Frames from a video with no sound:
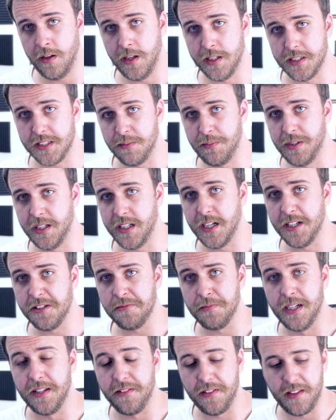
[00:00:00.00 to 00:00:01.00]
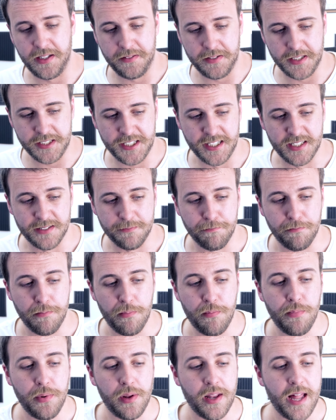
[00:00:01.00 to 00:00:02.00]
And some of you guys might think this is
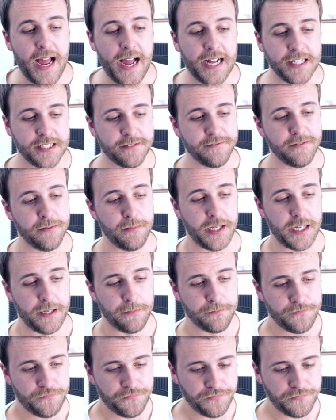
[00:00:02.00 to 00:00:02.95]
blasphemy